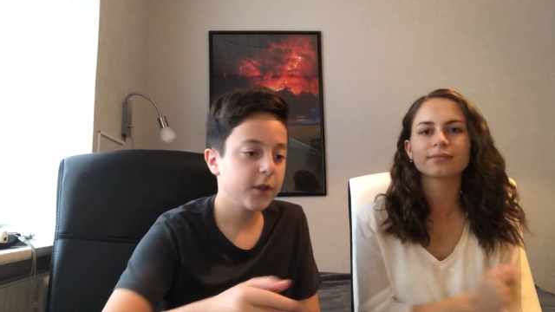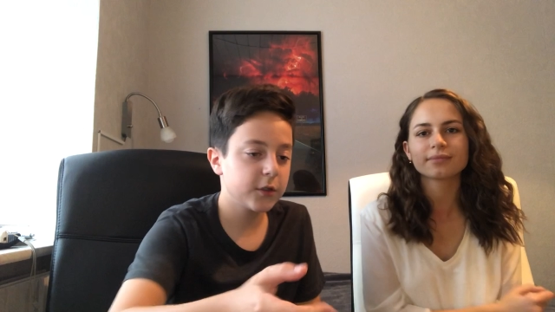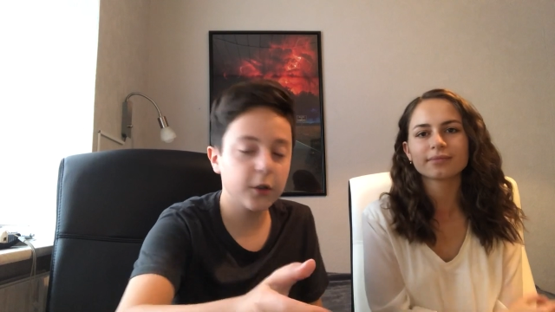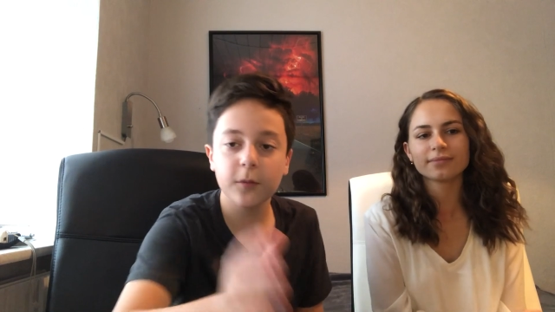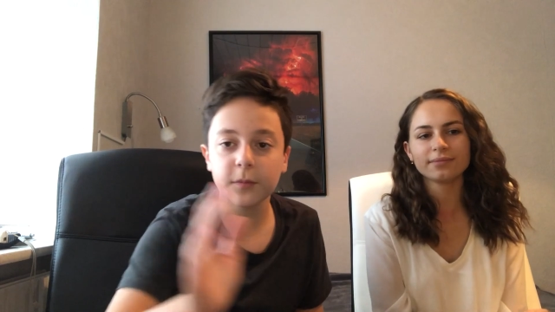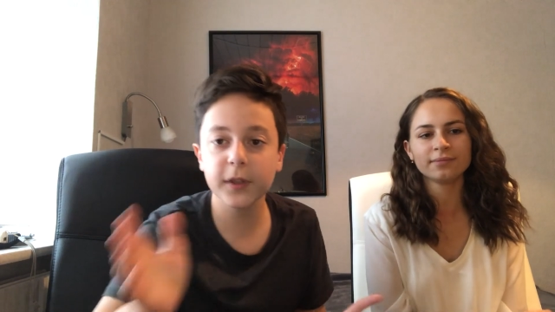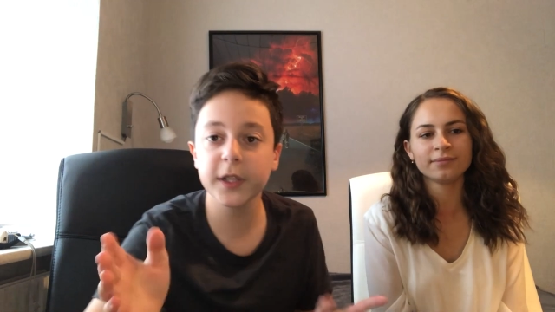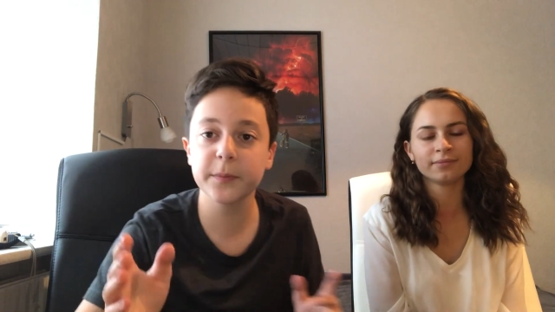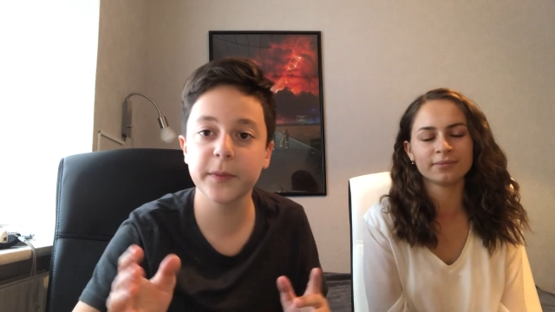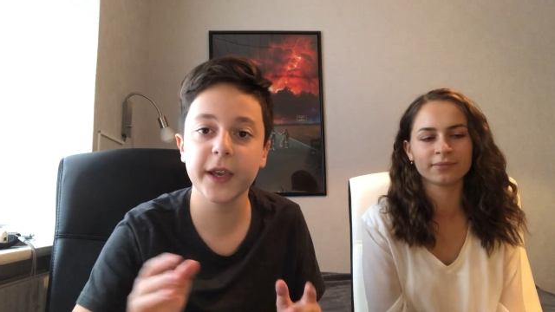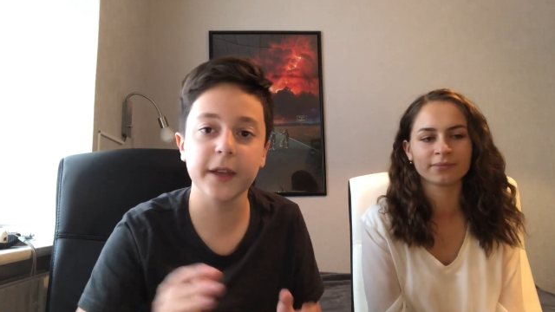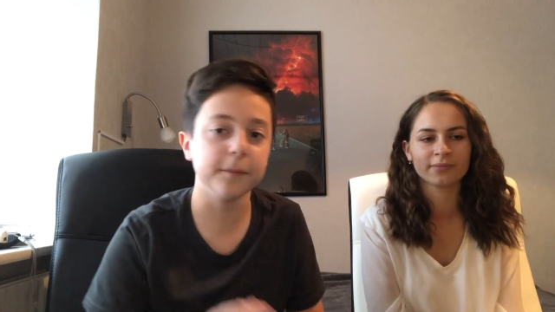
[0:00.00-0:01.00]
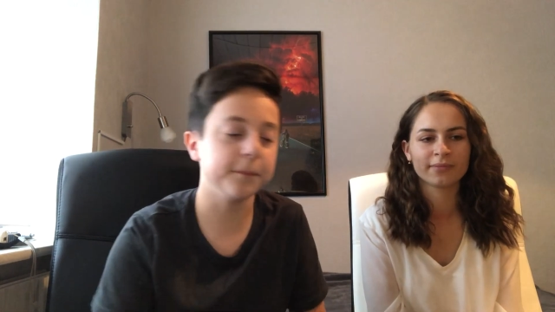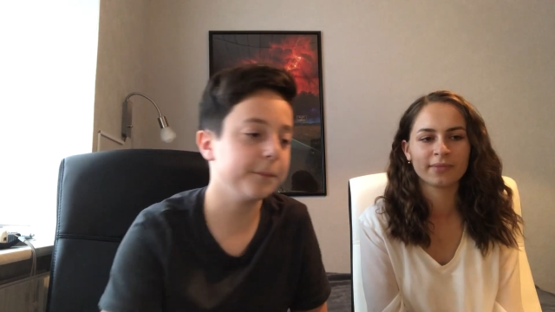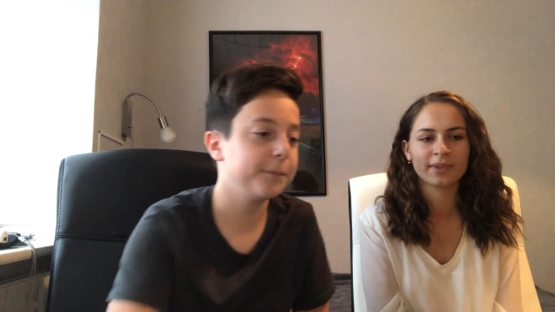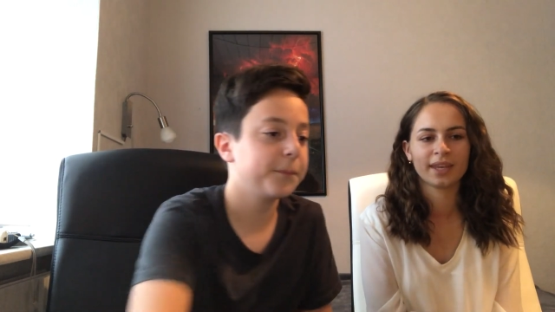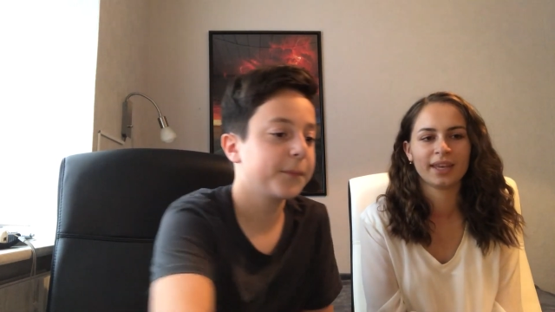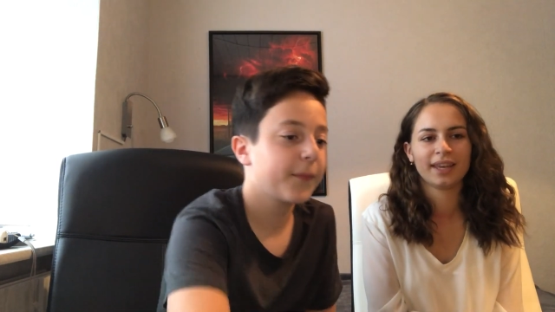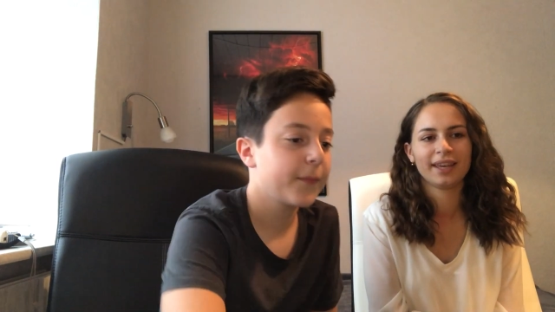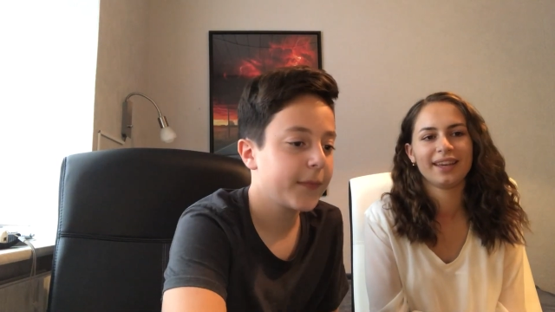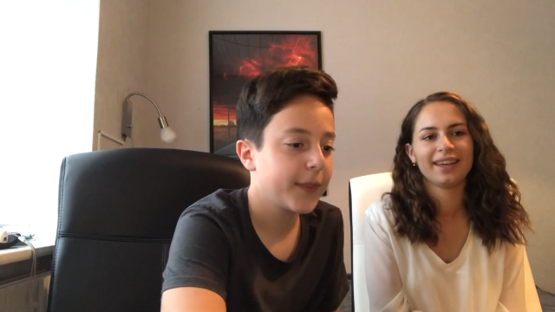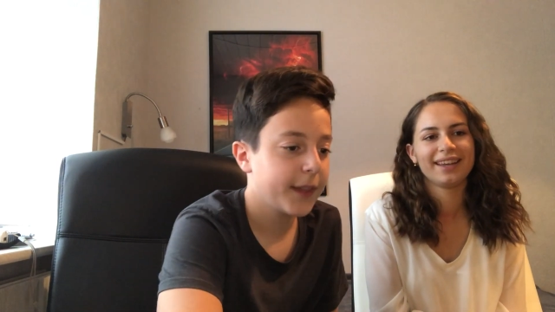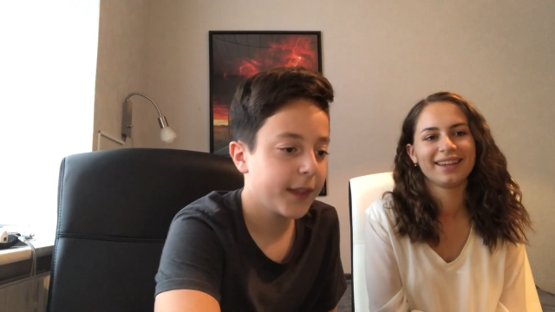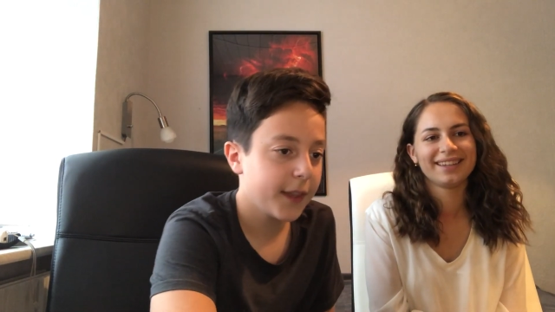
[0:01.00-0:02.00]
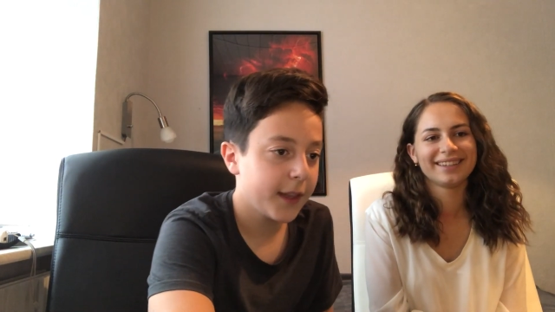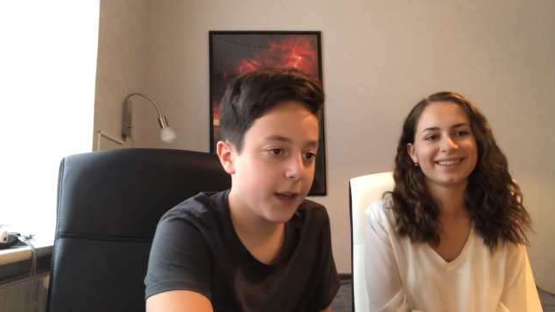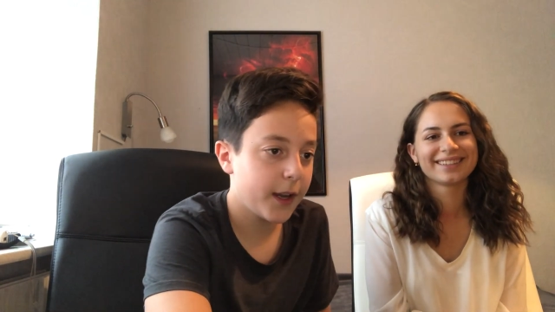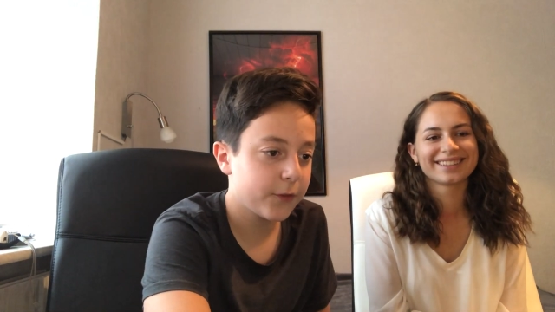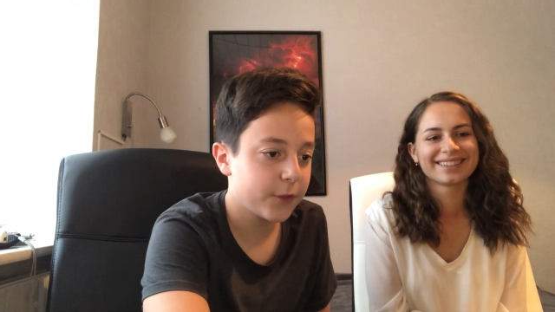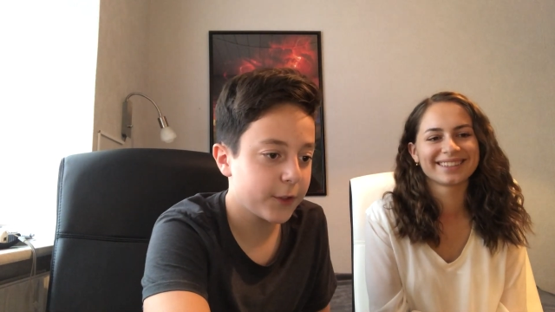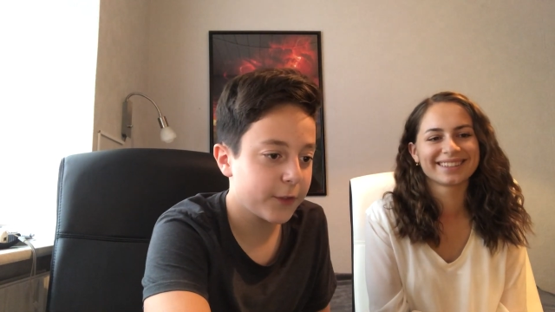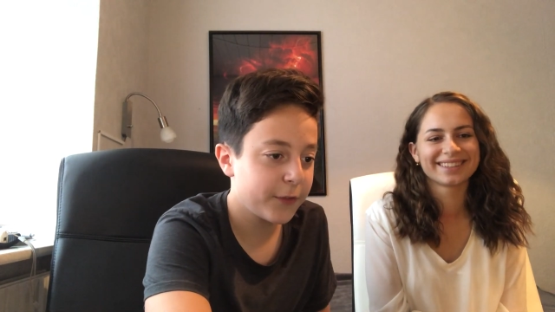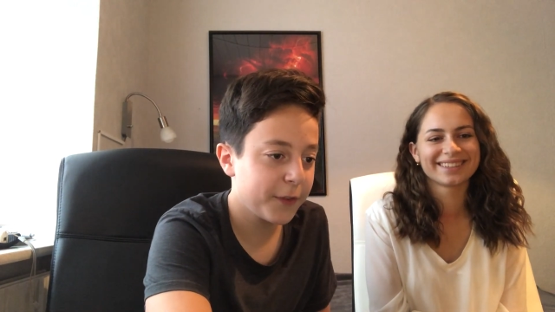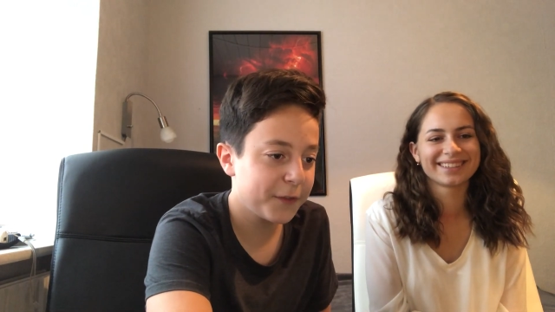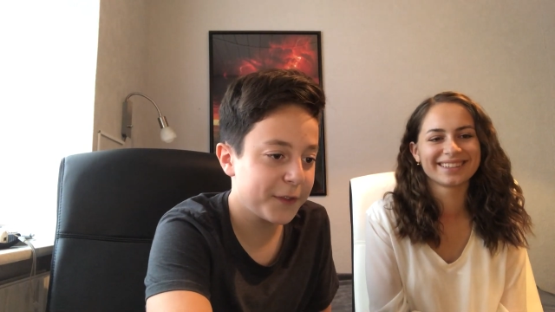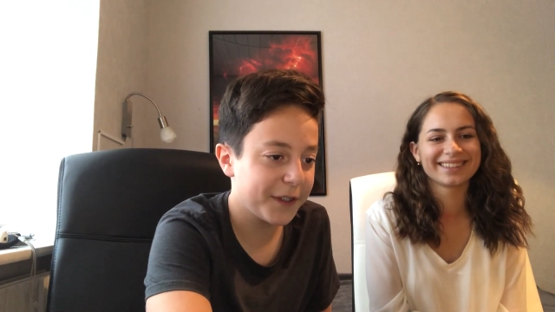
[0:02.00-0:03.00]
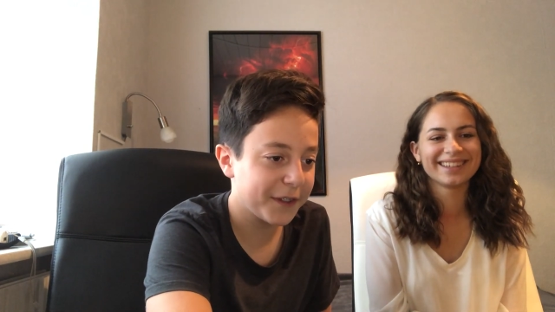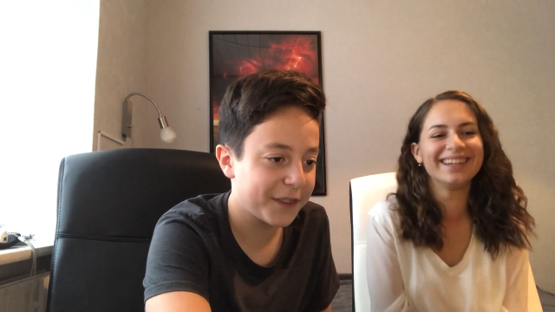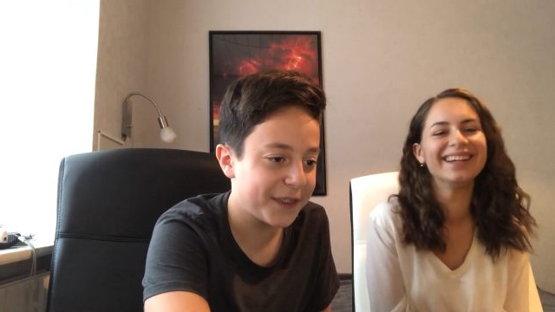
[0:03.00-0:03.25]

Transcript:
Speaker 1: So let's begin. After the fiftieth